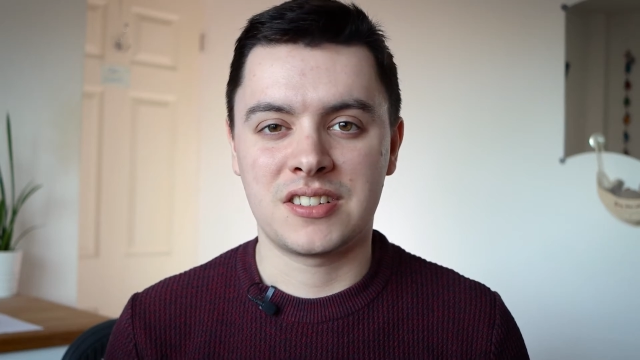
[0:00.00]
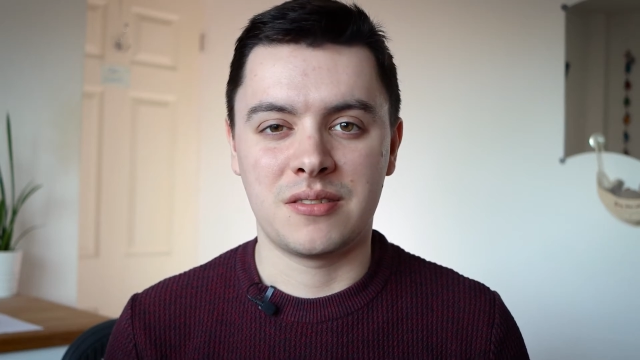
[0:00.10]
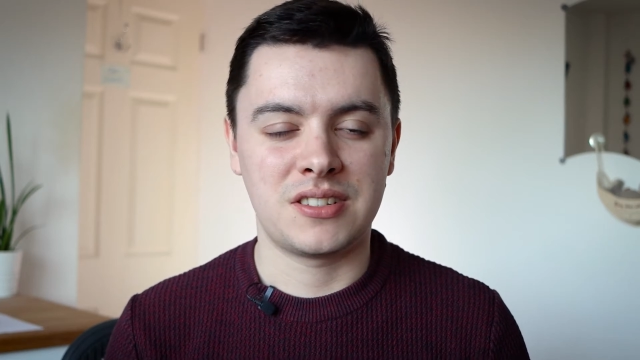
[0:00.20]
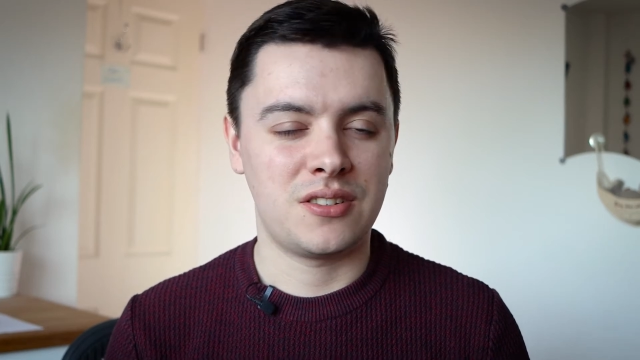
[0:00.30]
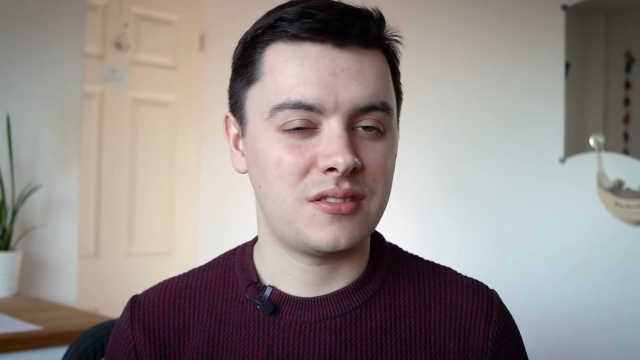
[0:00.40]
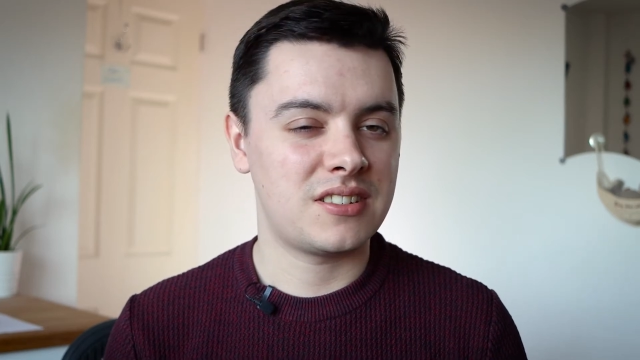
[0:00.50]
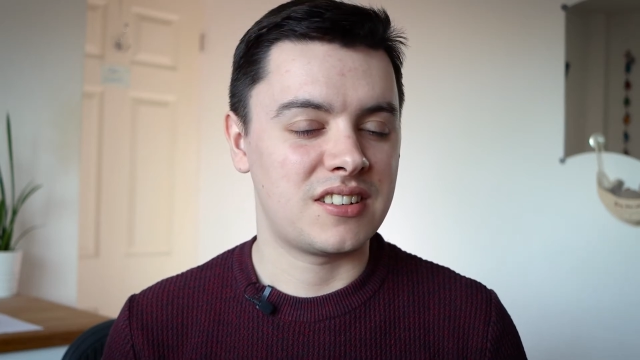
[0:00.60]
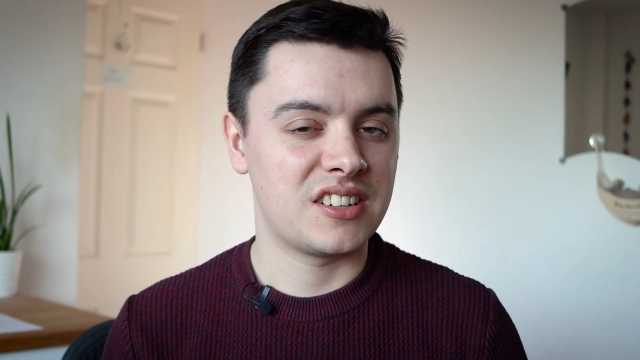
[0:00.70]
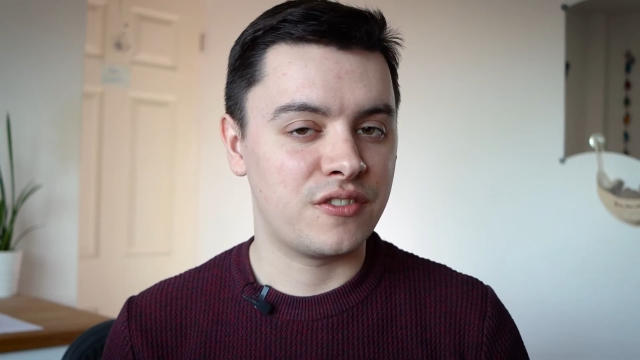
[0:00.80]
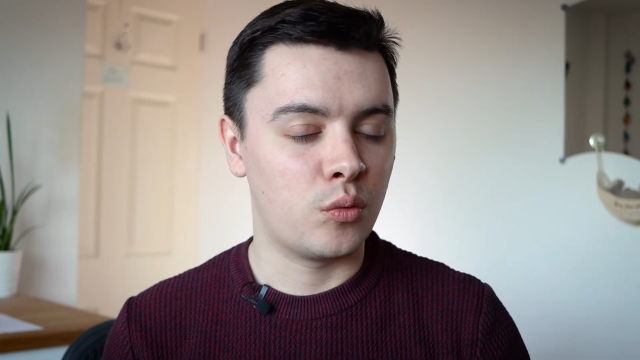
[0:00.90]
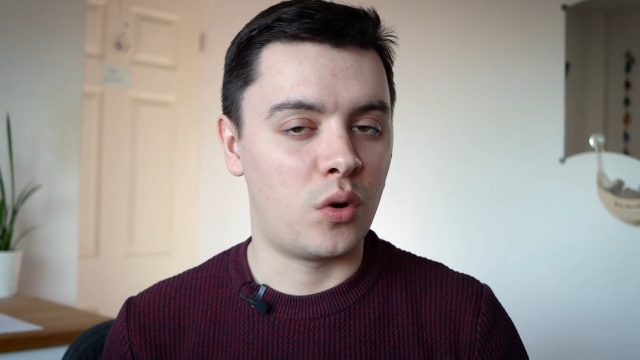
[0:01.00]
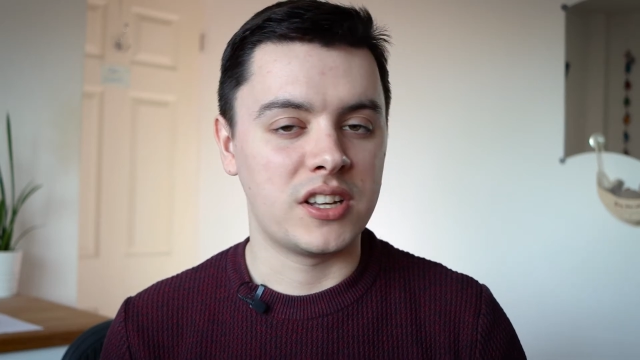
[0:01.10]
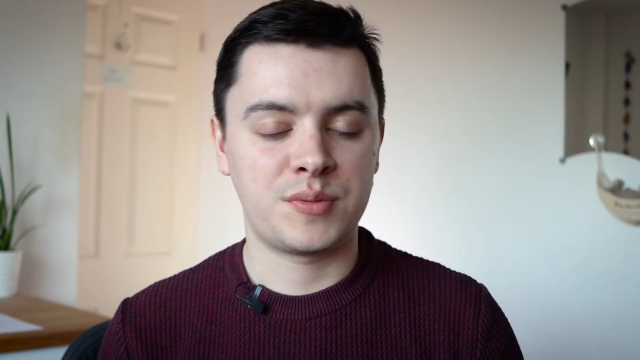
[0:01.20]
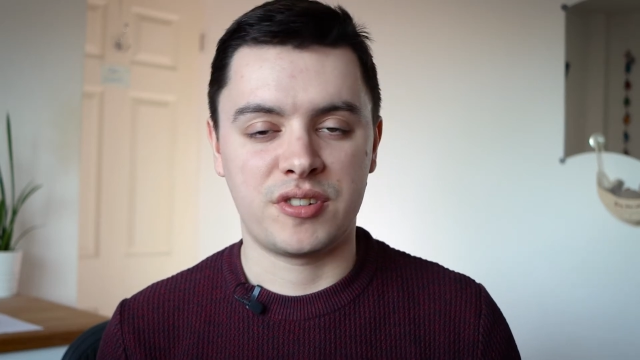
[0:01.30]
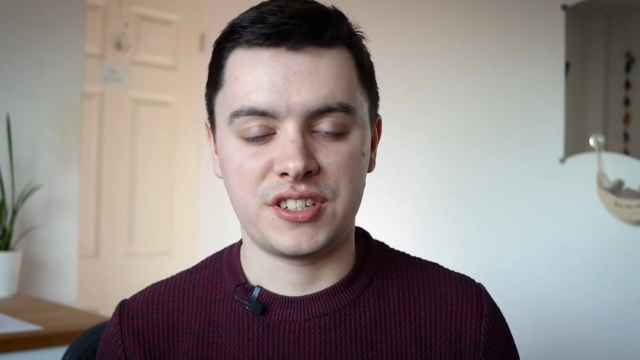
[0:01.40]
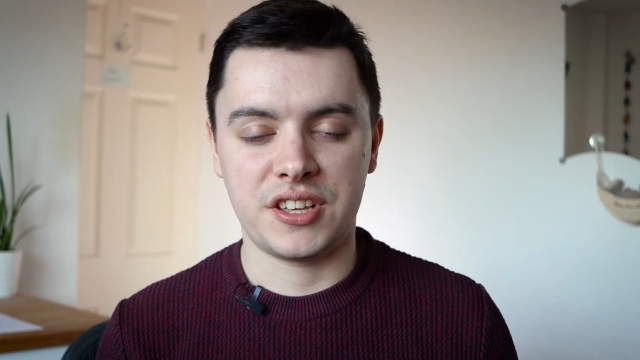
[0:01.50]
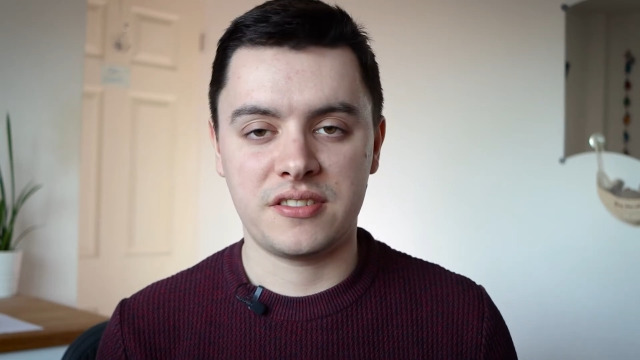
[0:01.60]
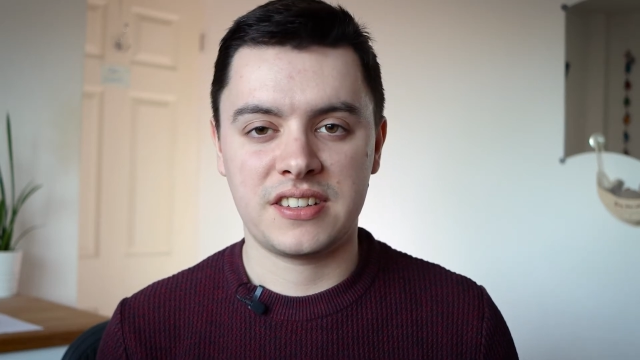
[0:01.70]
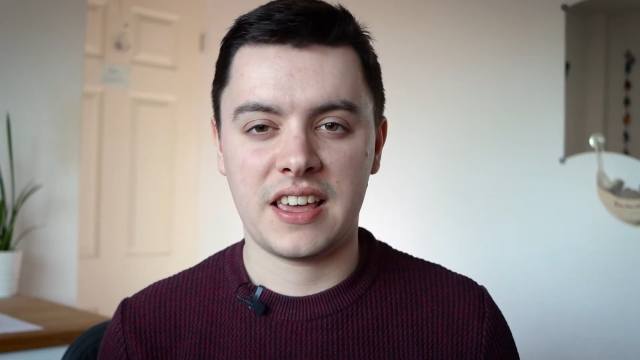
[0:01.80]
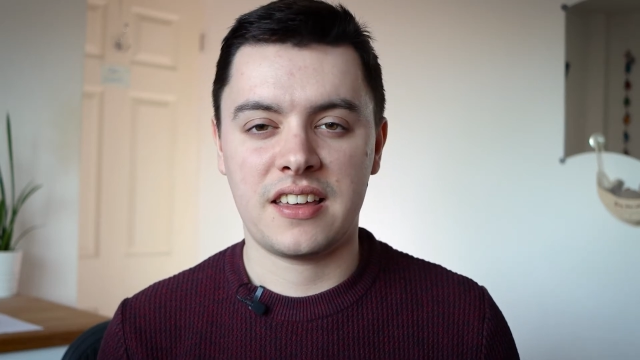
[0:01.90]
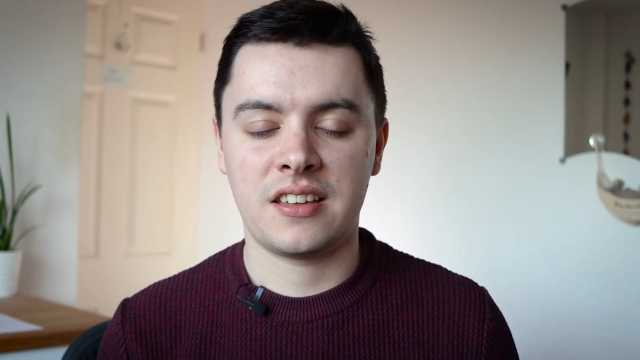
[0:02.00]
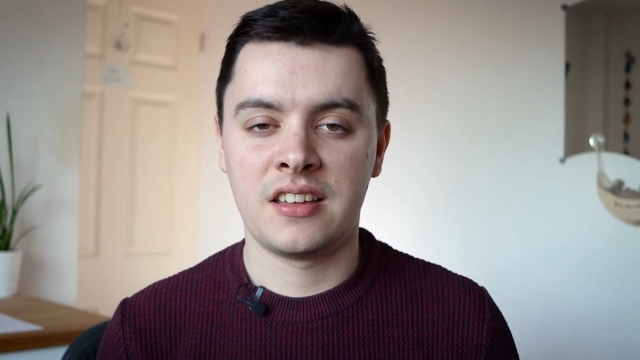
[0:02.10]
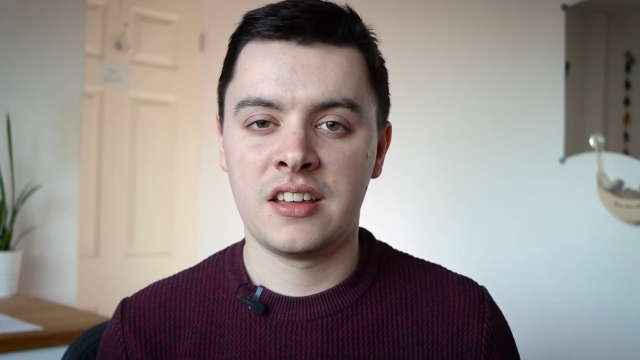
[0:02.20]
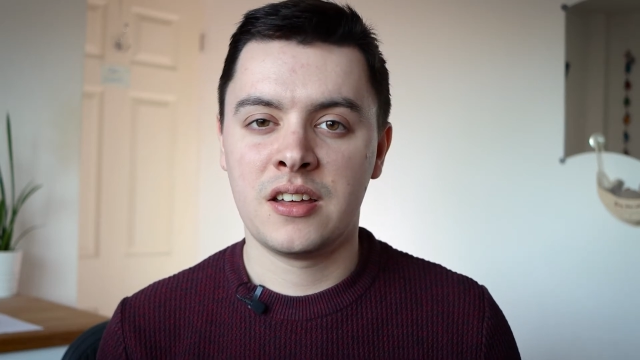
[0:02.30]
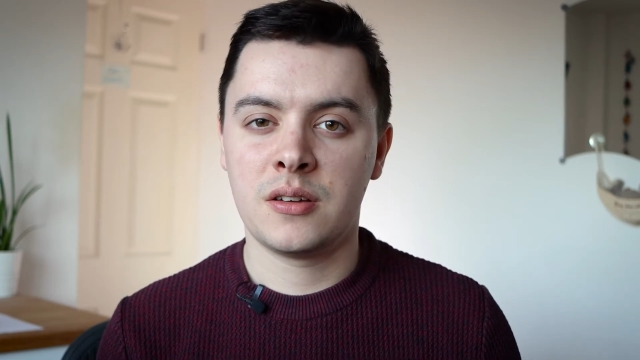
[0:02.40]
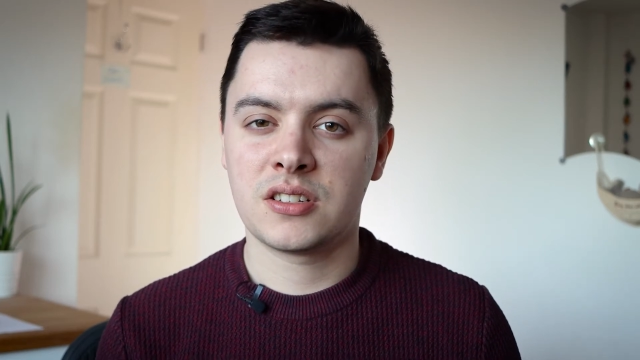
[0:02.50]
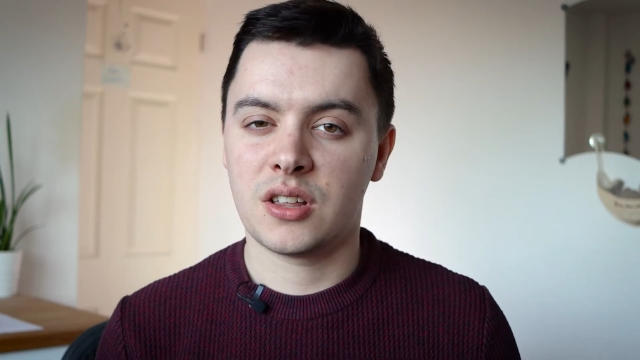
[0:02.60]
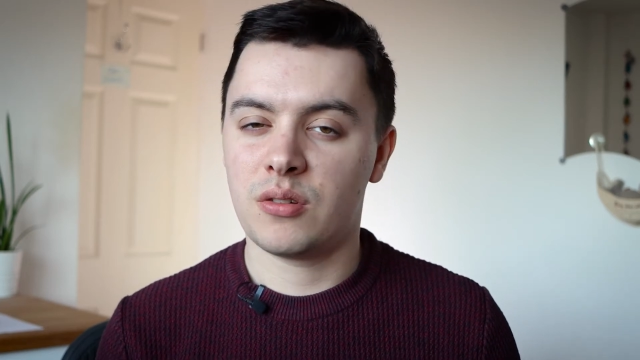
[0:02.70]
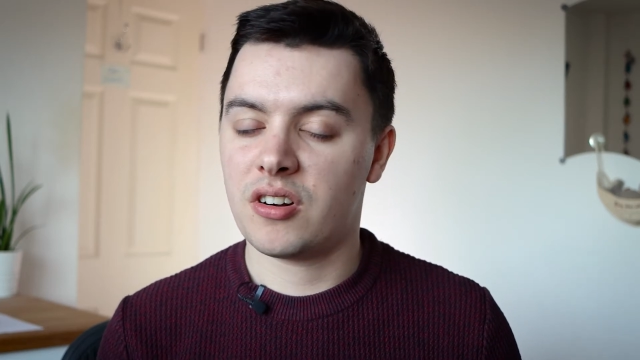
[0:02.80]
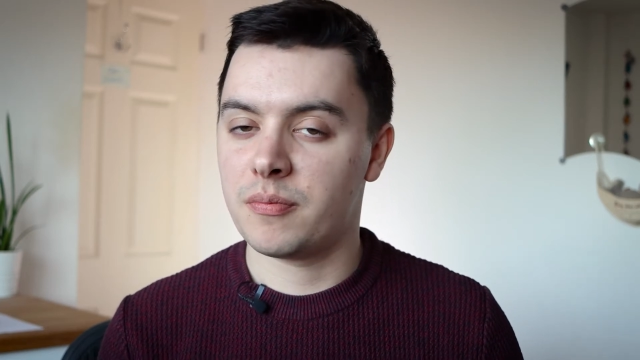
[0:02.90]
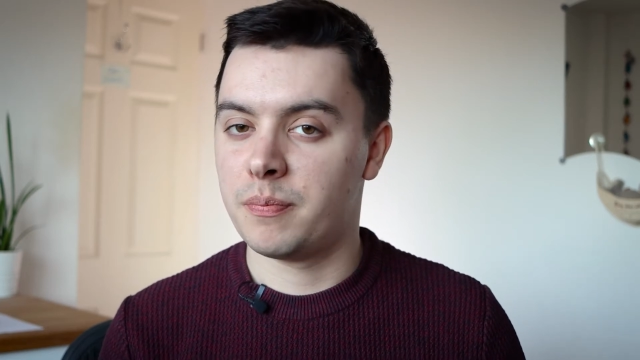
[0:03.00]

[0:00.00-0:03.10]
so it's not designed for widespread use yet, so there are